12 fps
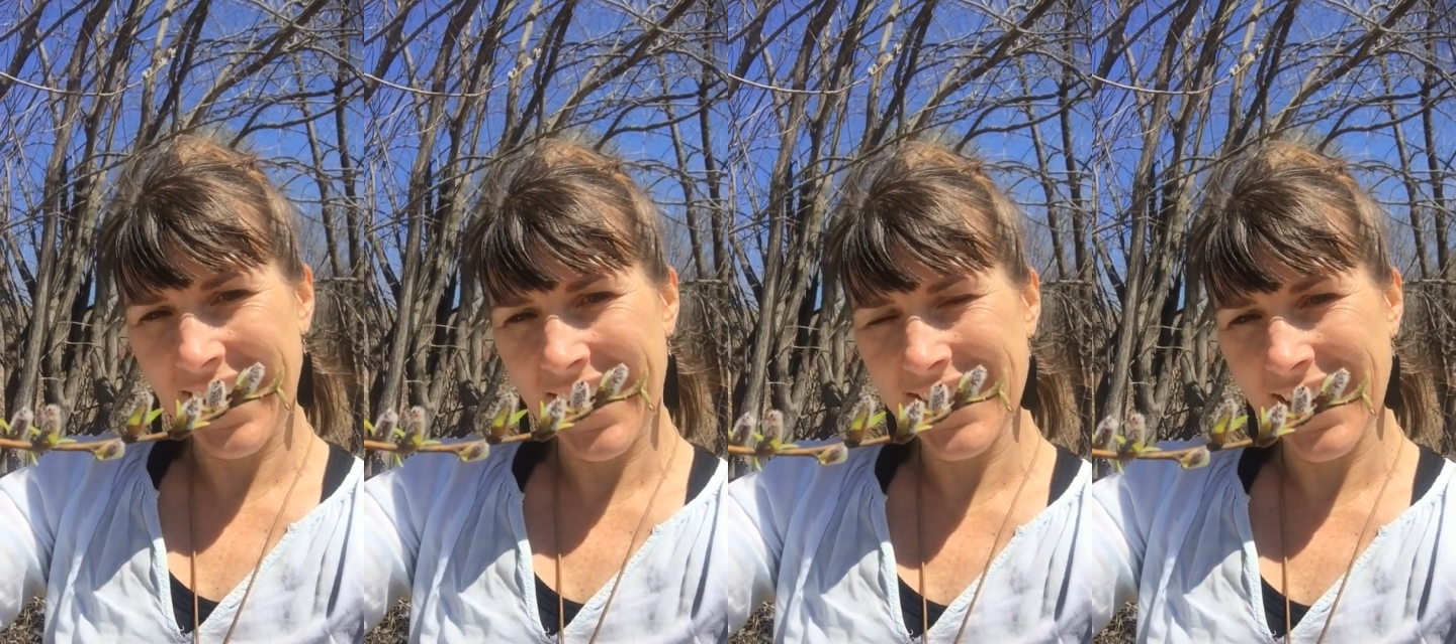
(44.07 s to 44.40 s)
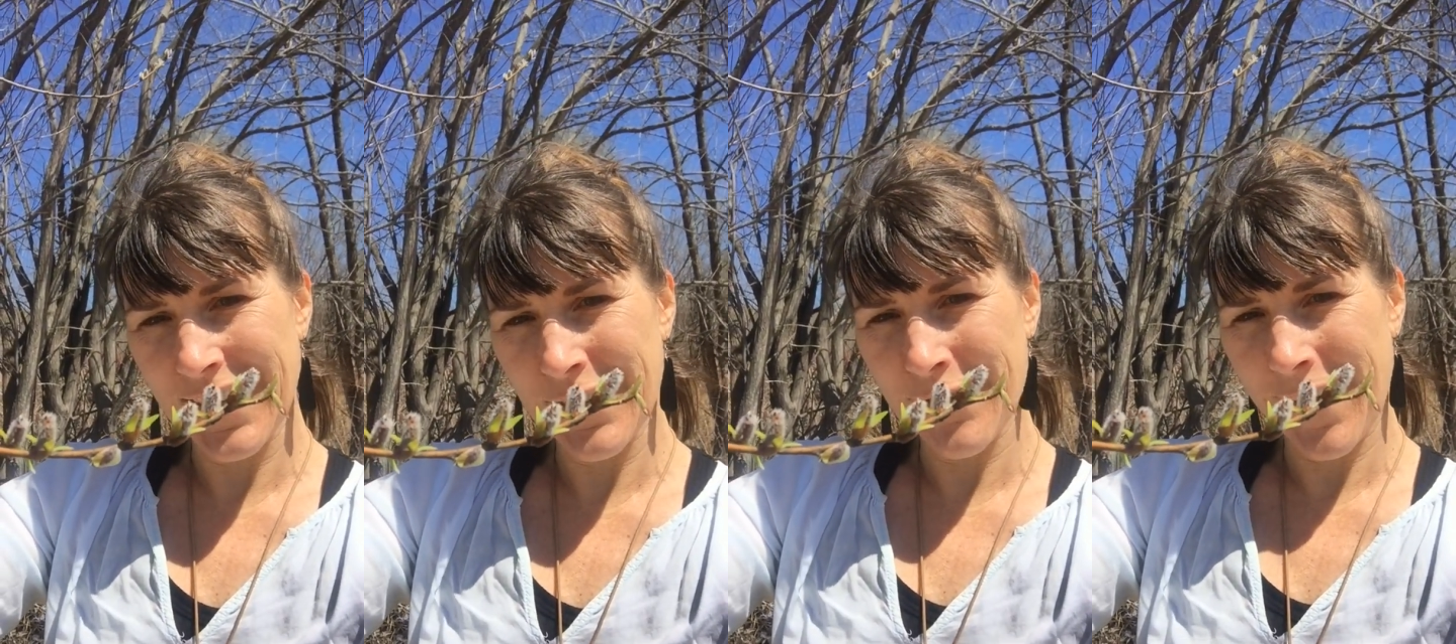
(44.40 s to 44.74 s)

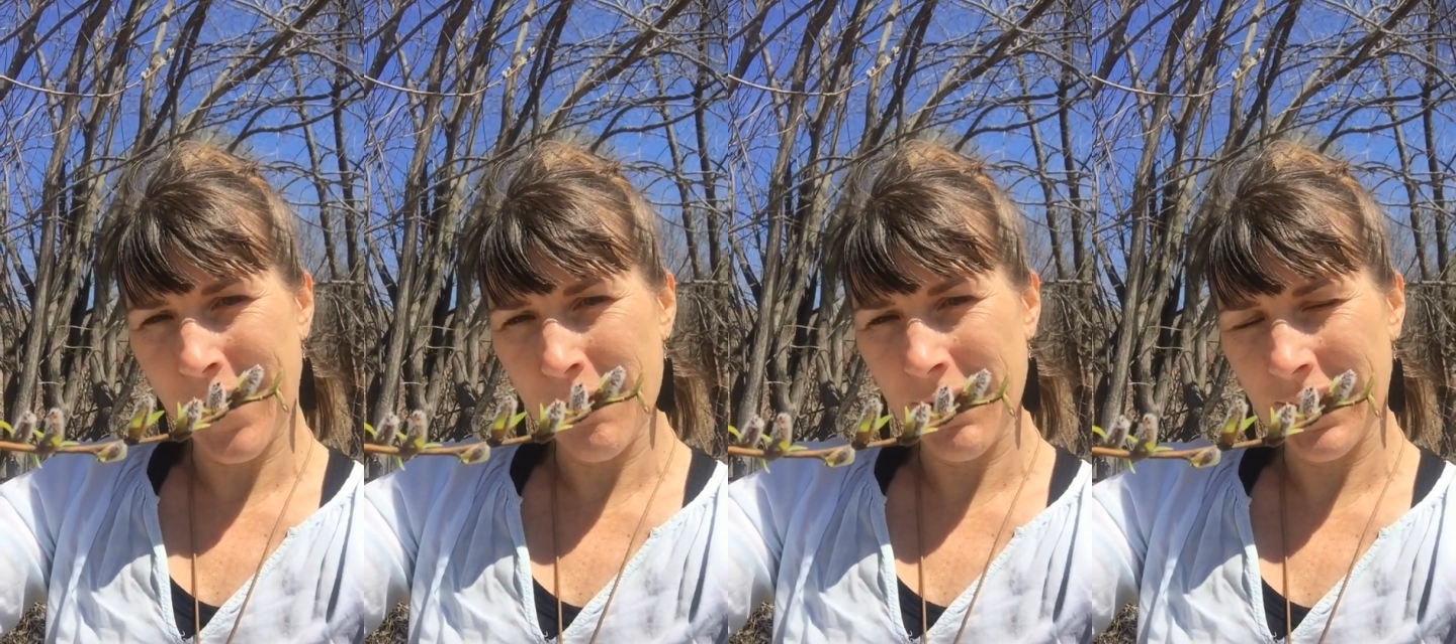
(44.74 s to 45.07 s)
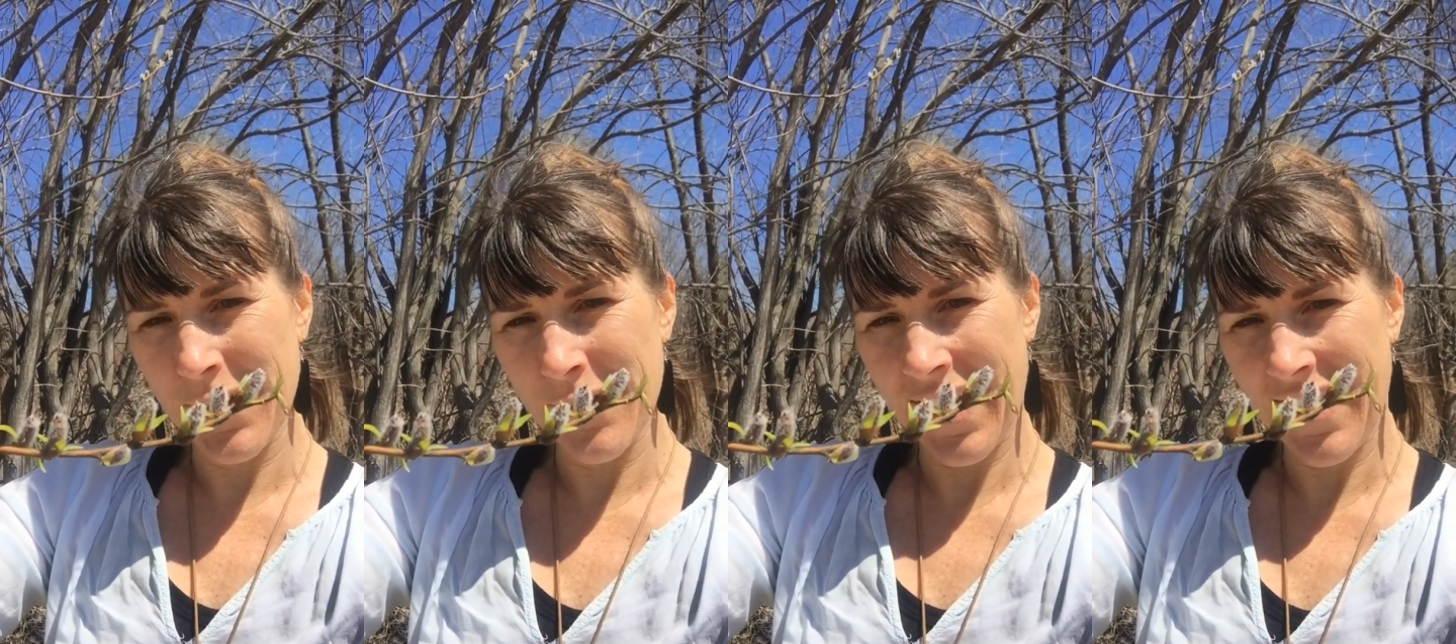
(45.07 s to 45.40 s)
identify
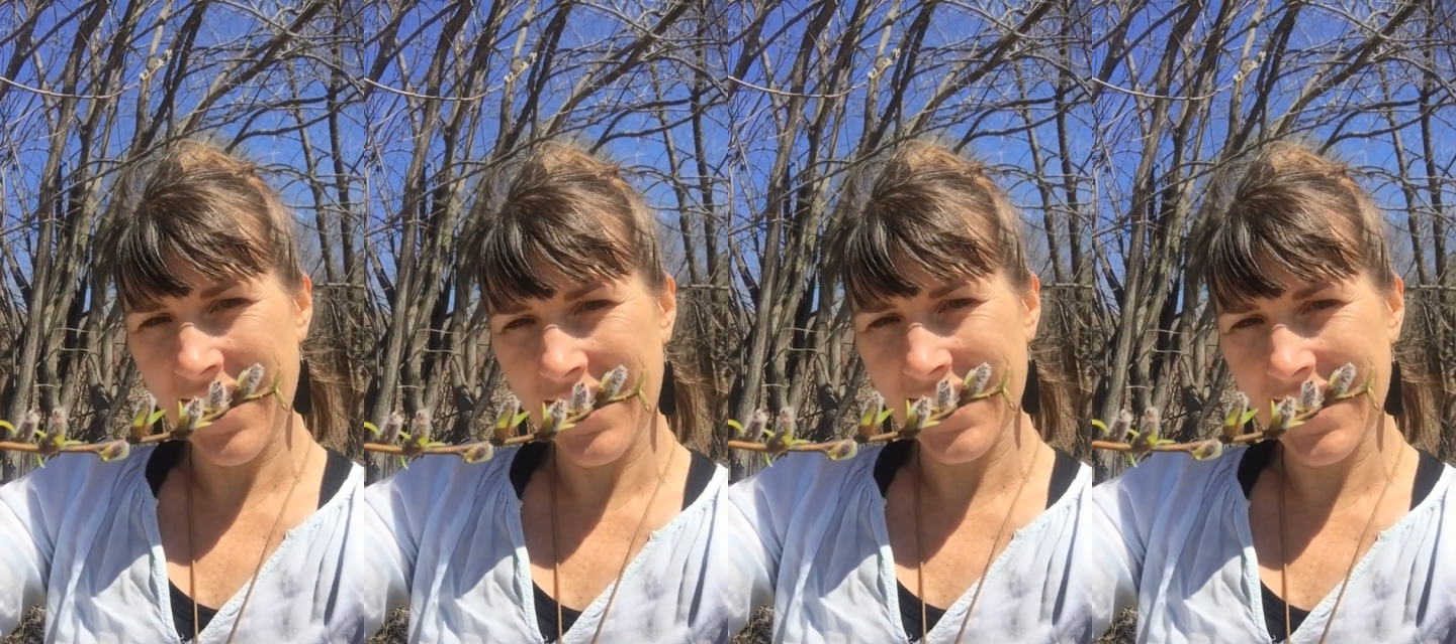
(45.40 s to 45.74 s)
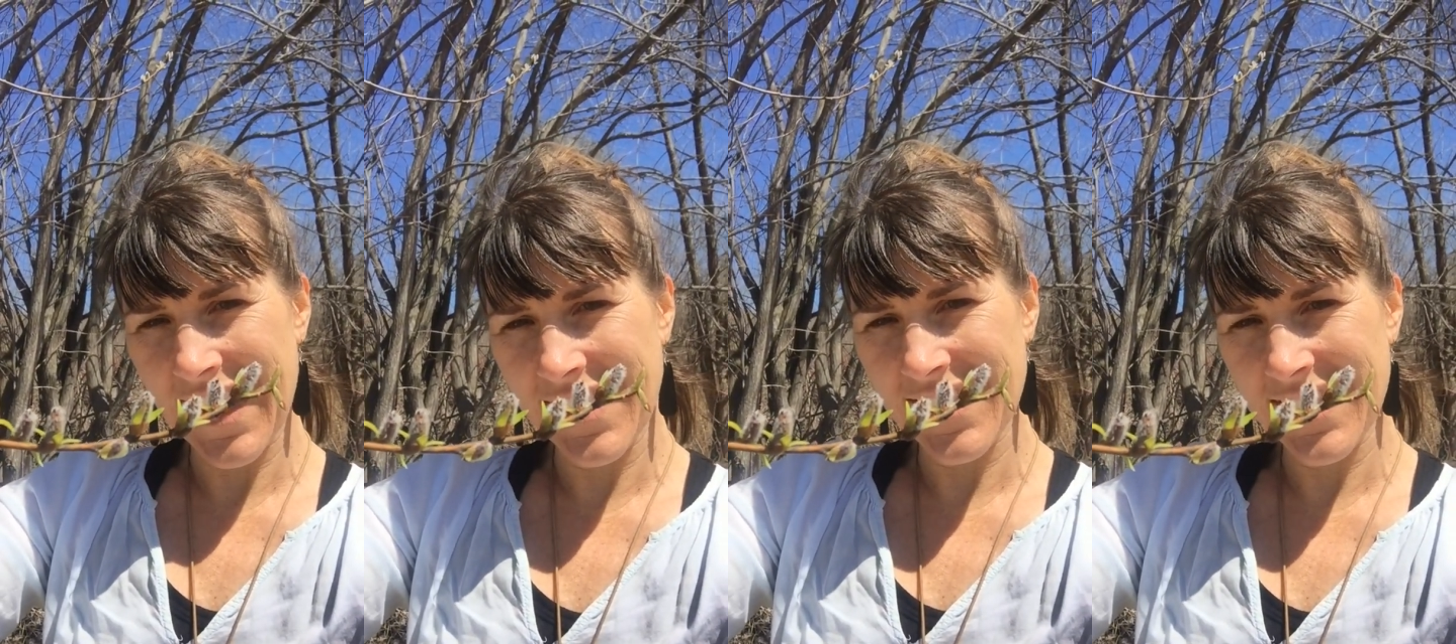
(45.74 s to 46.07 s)
Willow at this
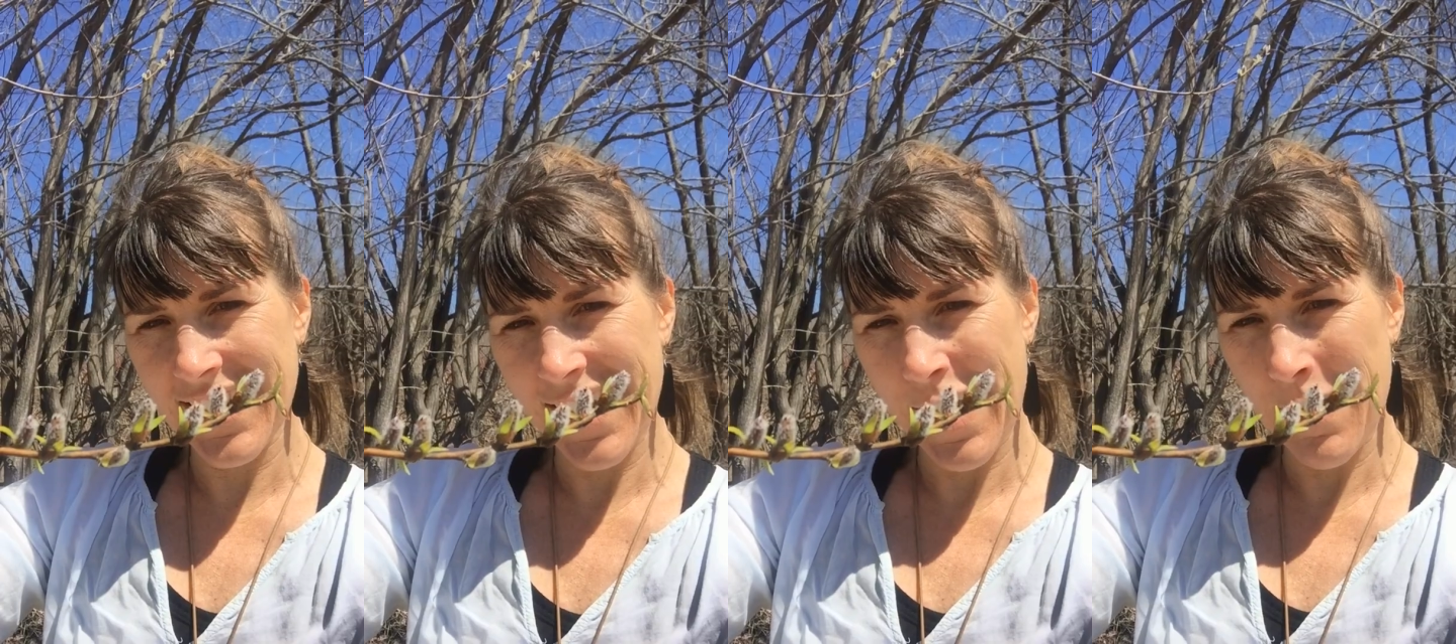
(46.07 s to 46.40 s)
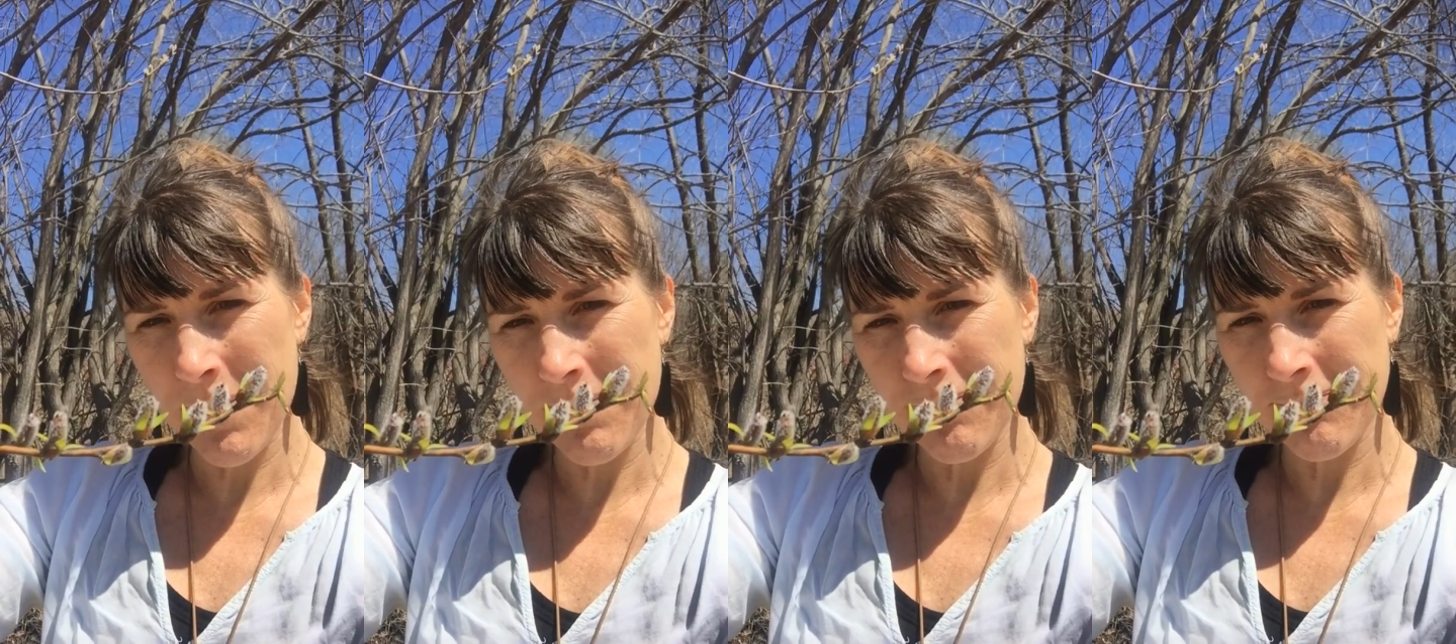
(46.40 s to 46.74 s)
stage in the
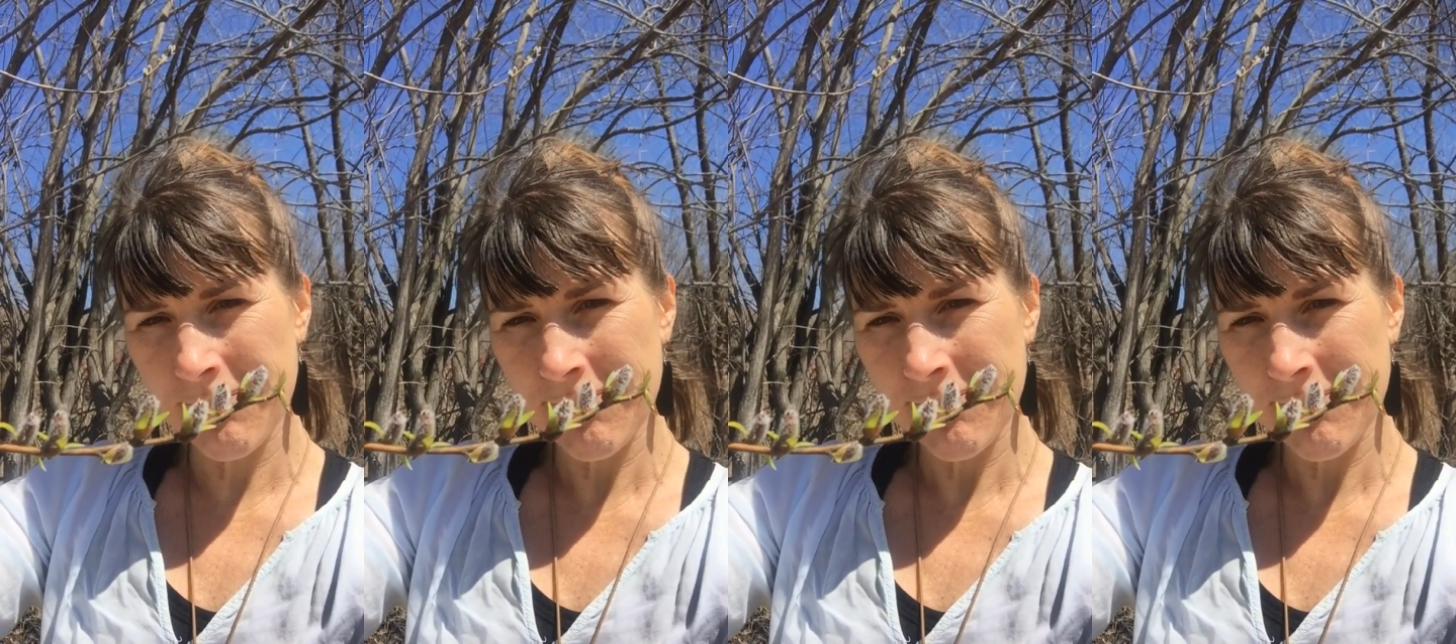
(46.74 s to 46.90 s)
game.